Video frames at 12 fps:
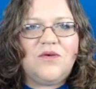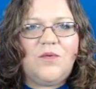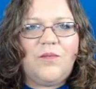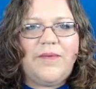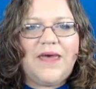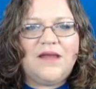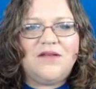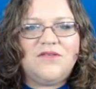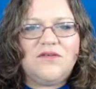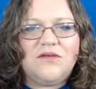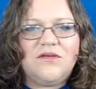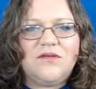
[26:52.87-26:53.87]
go back
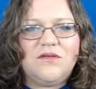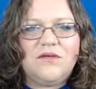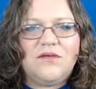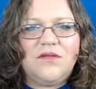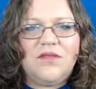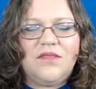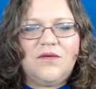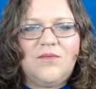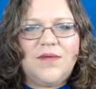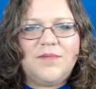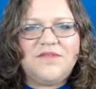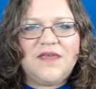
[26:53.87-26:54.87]
to the
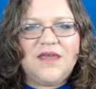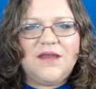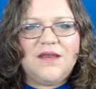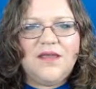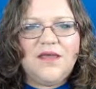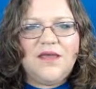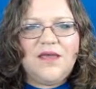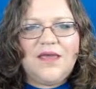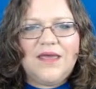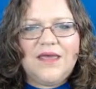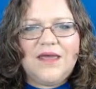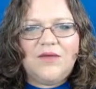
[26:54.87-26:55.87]
website
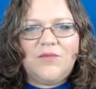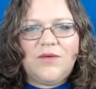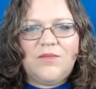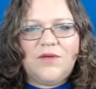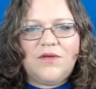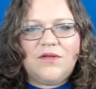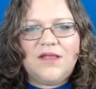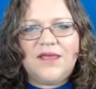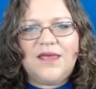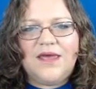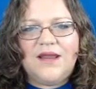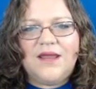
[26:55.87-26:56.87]
and we will
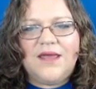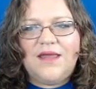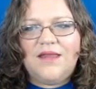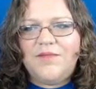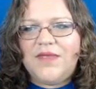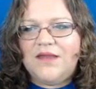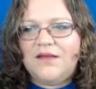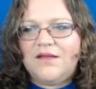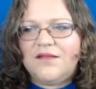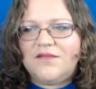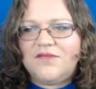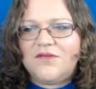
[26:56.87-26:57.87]
click edit element.
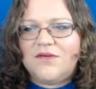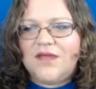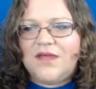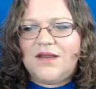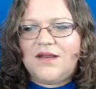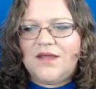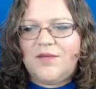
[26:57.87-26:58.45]
Let's go ahead and